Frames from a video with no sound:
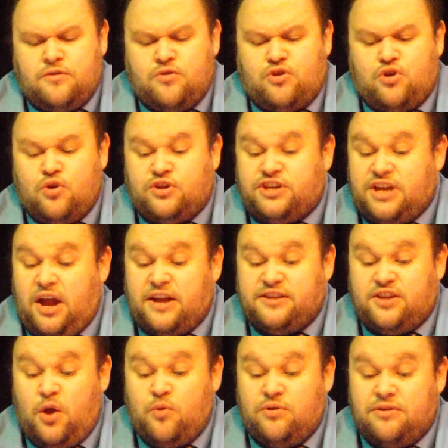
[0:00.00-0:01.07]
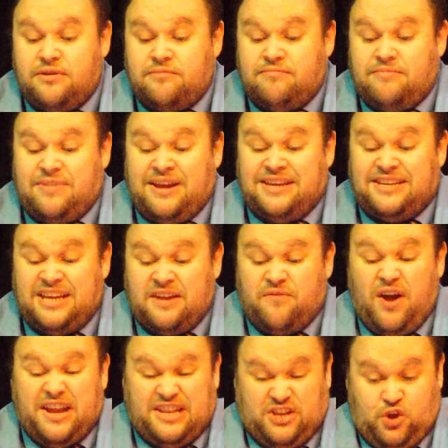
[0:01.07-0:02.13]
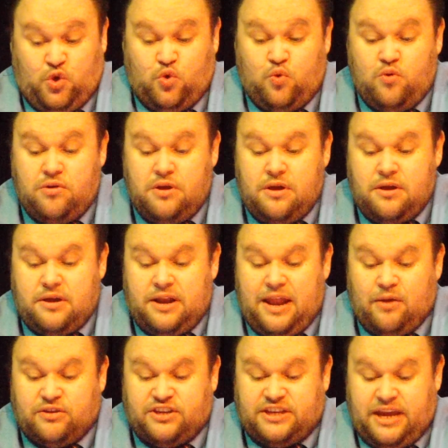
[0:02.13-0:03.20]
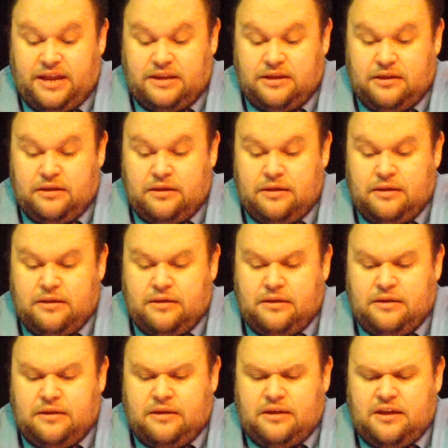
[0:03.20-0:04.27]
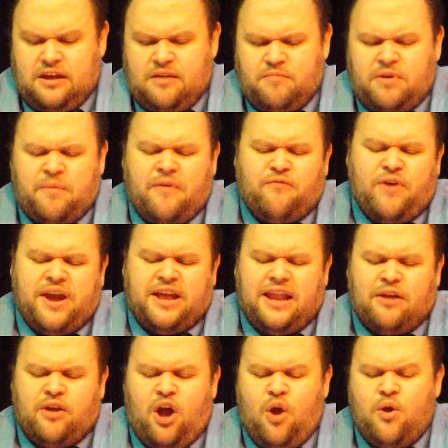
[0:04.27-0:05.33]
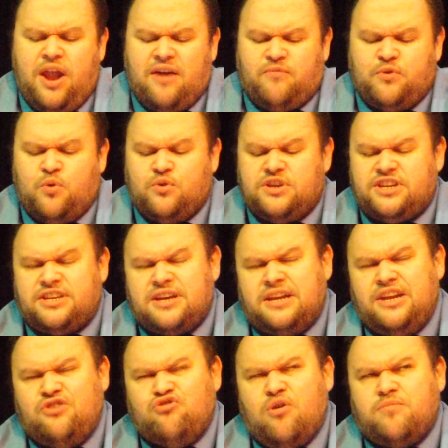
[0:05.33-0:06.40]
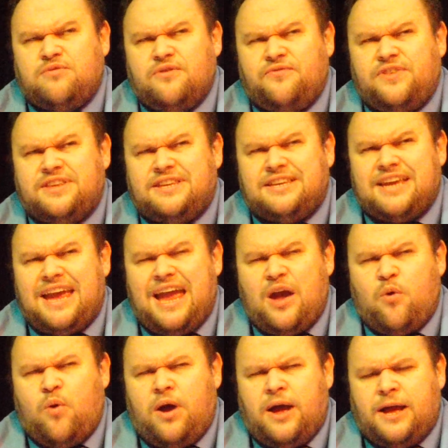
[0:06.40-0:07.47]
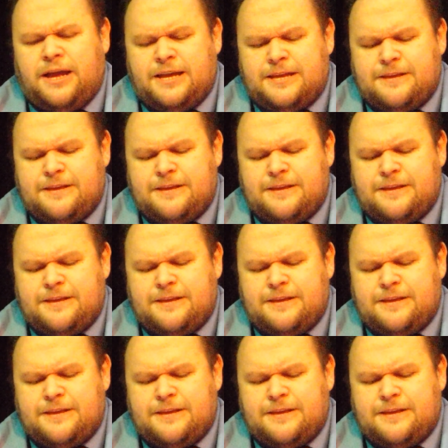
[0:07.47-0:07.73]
"You could say 'I don't' instead of 'I do,'" Klaus said, "but I'm afraid Count Olaf would order Sonny dropped off the tower."